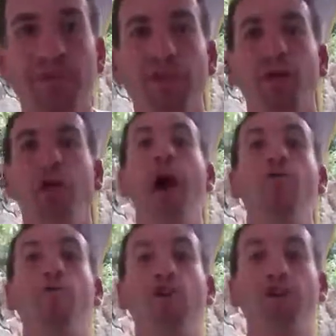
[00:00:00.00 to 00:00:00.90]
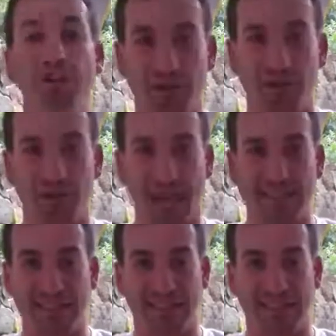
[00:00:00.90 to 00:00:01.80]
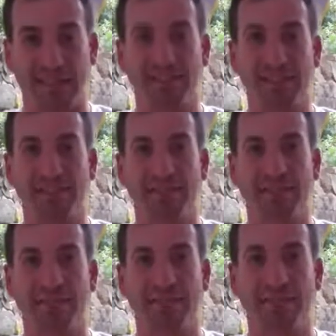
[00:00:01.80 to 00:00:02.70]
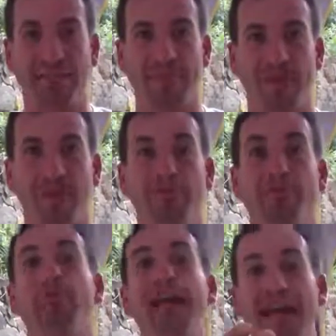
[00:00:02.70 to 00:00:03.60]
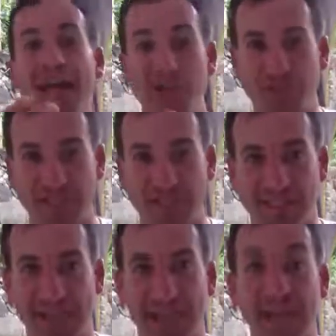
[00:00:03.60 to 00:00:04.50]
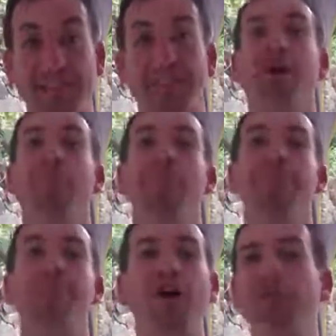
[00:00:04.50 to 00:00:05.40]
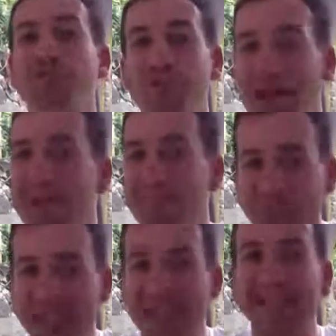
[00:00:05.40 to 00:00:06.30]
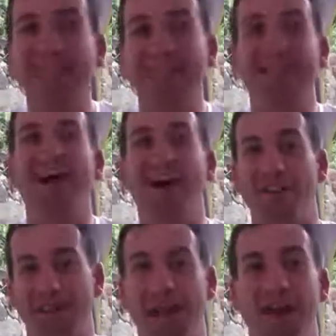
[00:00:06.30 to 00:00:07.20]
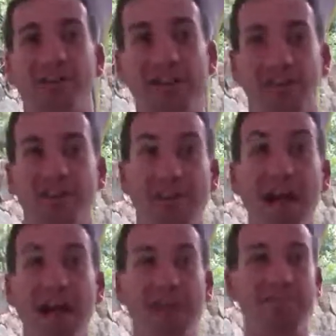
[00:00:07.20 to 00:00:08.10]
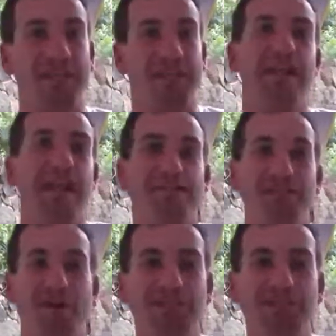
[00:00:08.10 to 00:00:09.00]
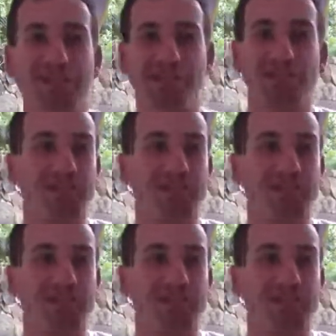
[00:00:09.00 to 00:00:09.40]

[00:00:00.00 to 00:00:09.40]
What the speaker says: you know, how we're utilizing this for financial success, but it's also kind of bleeded into other areas of our lives, and most of us are